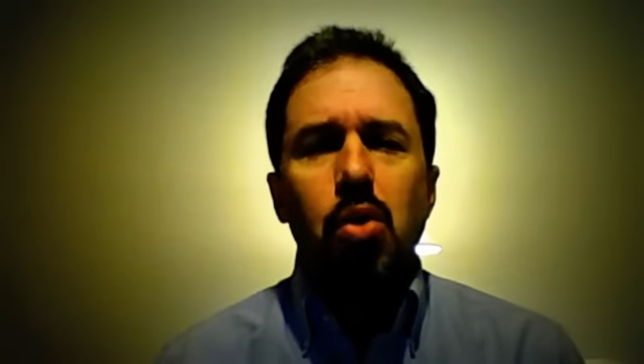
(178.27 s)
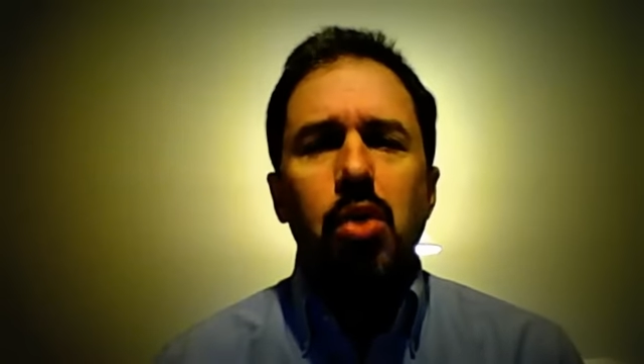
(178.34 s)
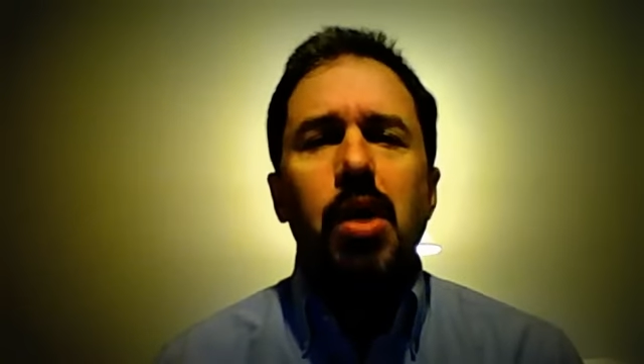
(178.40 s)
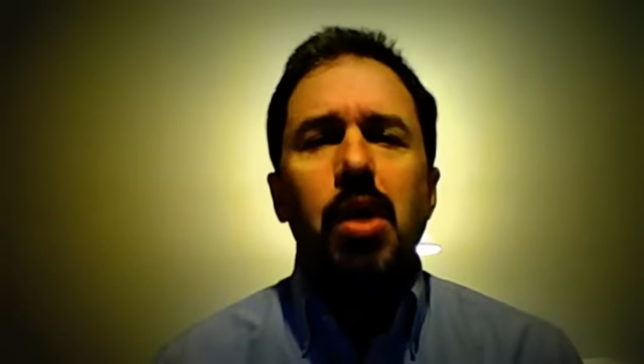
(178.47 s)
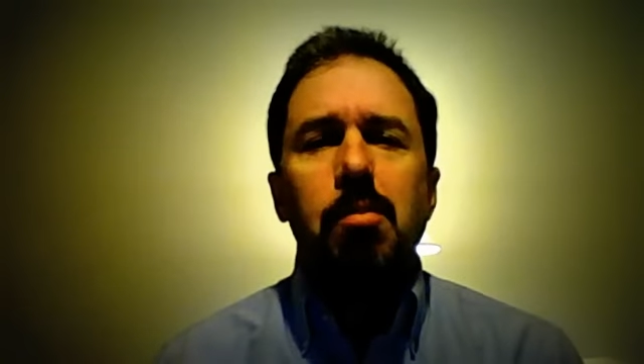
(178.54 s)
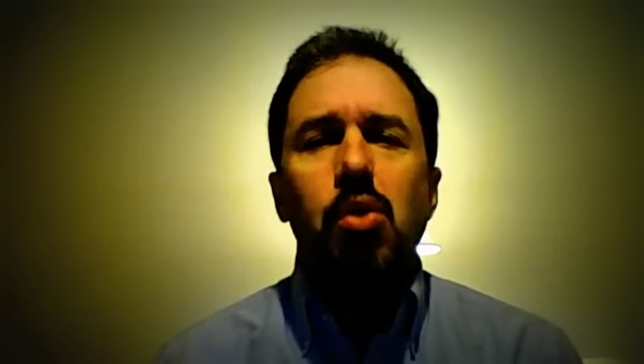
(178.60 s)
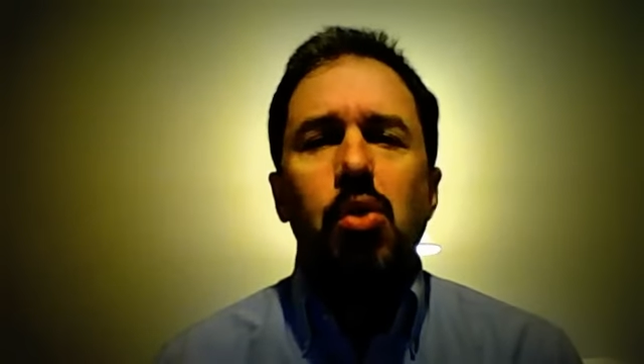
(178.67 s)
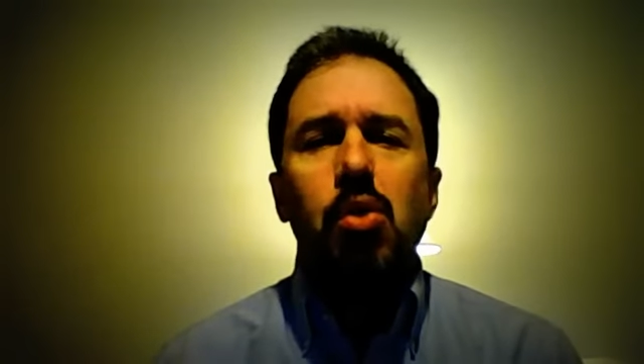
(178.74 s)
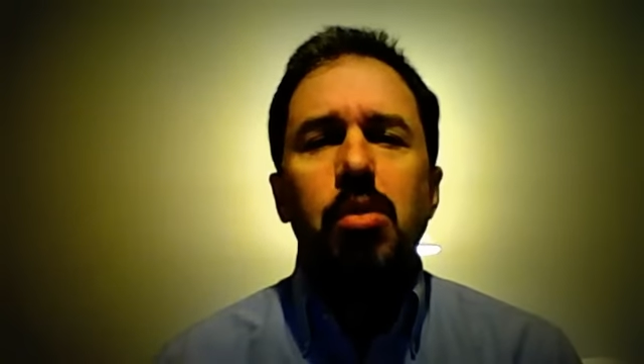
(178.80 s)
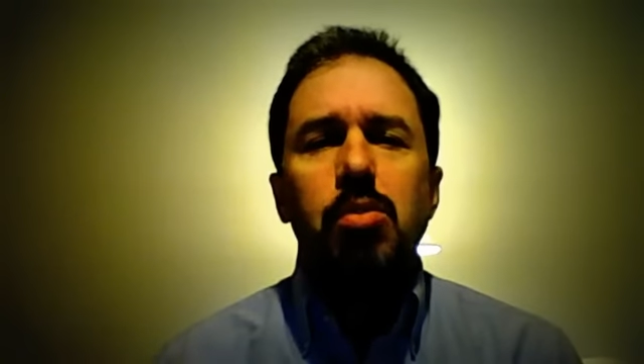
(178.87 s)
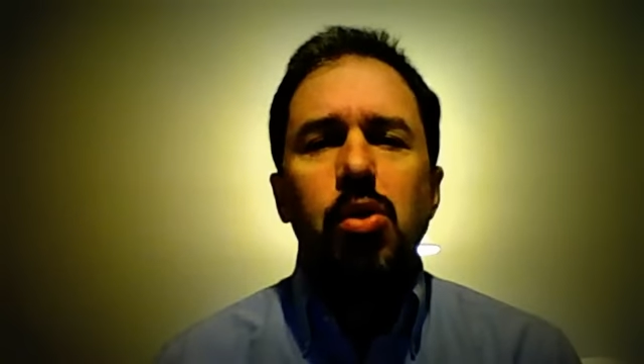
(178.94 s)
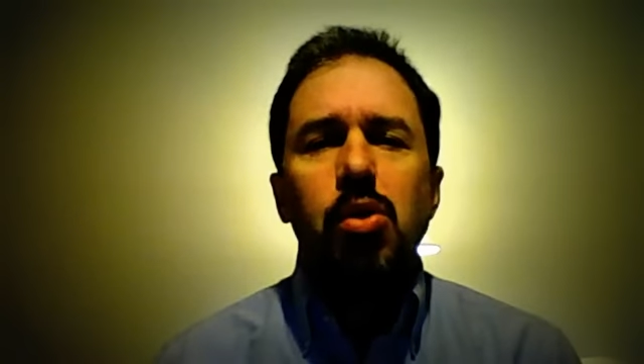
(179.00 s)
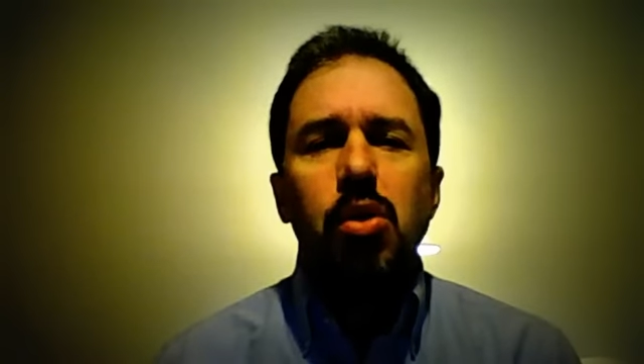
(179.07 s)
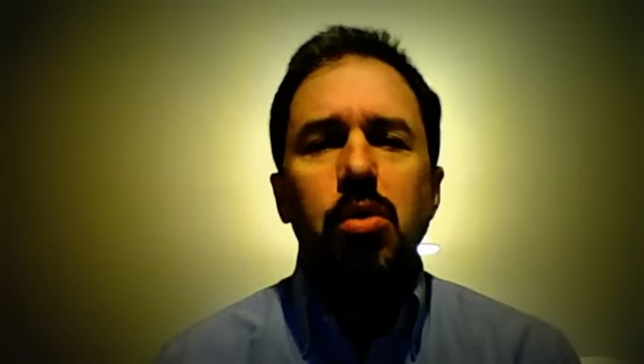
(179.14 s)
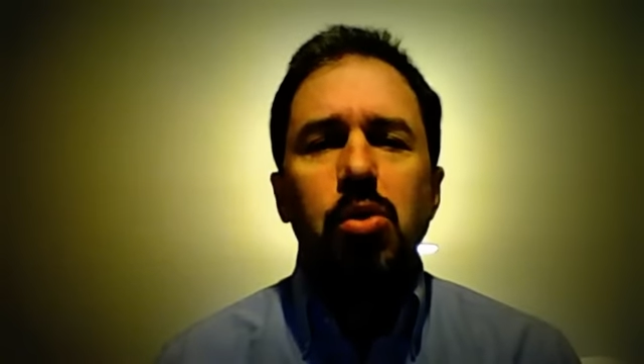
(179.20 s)
We want more,
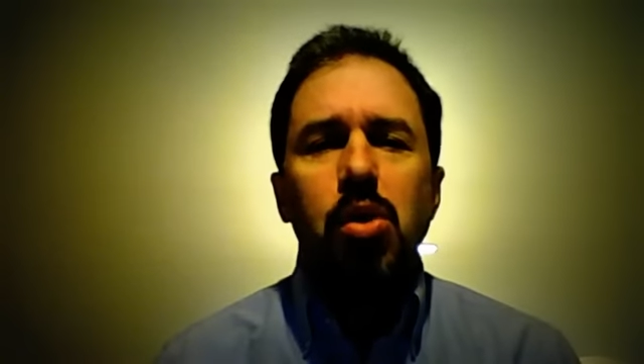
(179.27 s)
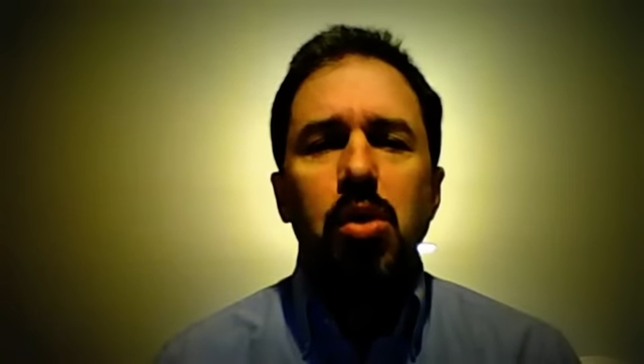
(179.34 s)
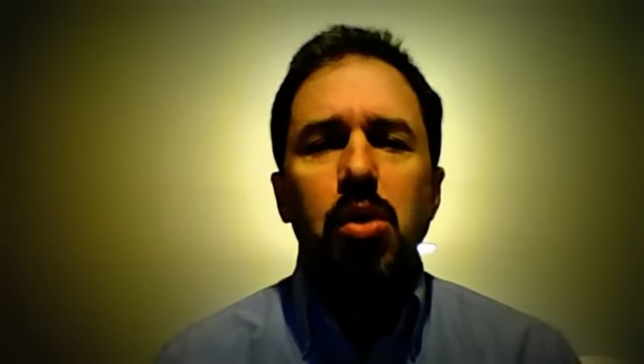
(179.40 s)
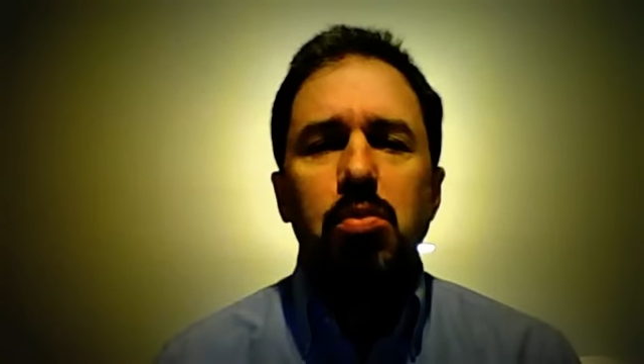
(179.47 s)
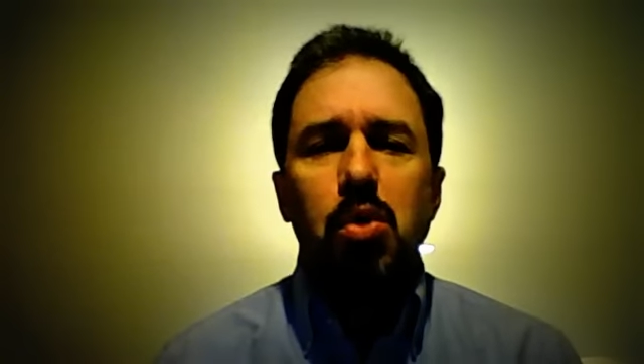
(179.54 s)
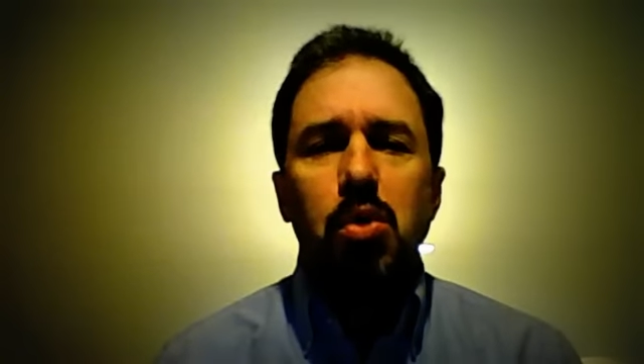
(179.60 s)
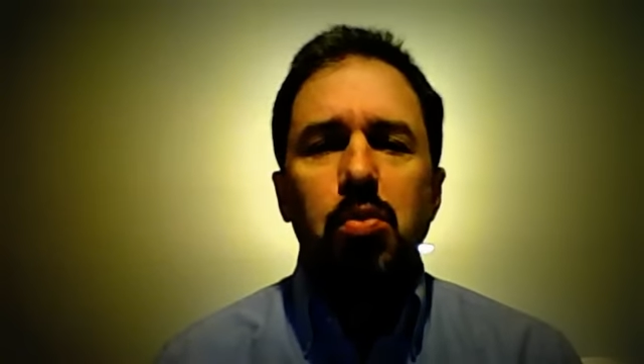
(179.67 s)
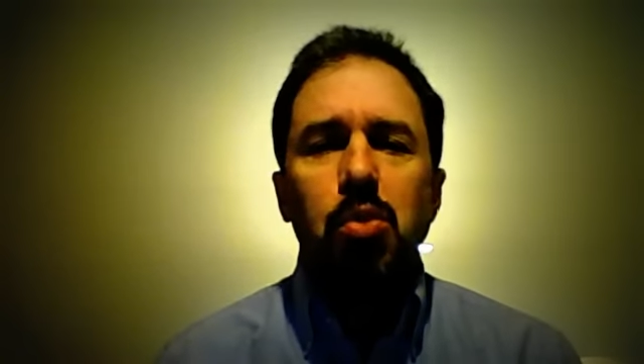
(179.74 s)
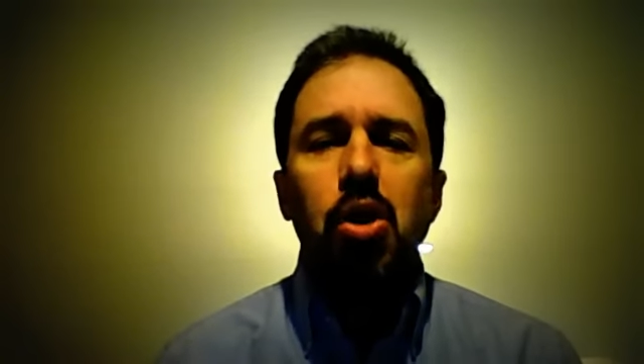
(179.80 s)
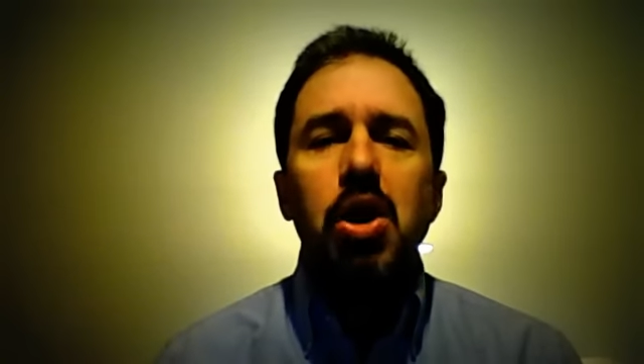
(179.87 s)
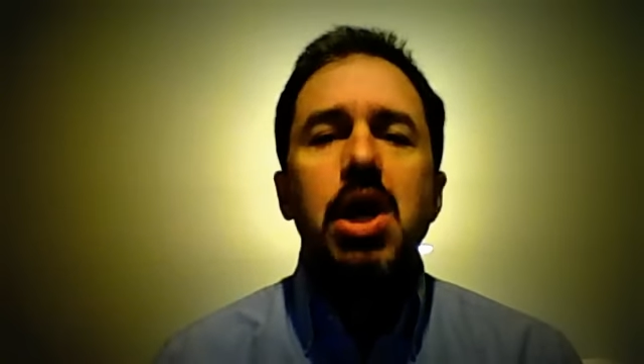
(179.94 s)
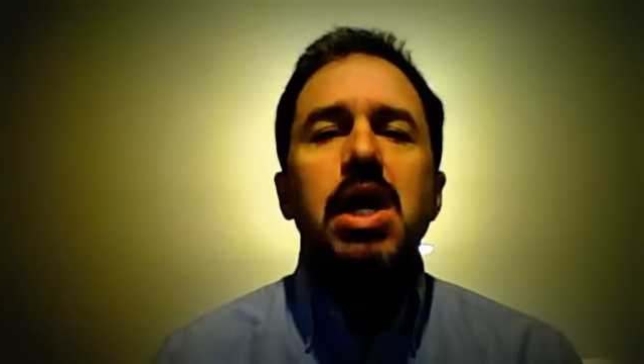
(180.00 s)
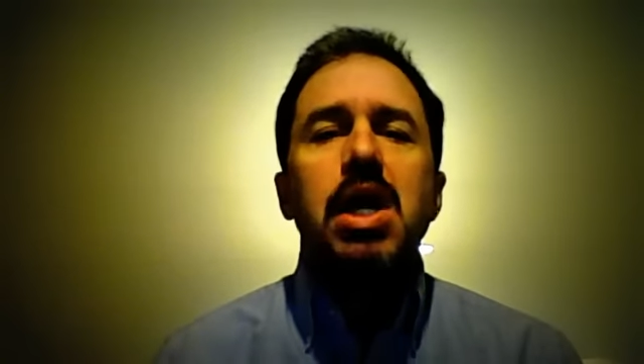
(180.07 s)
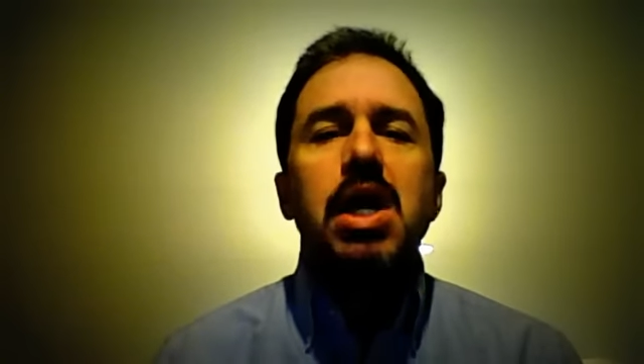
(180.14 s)
more, more, more, more.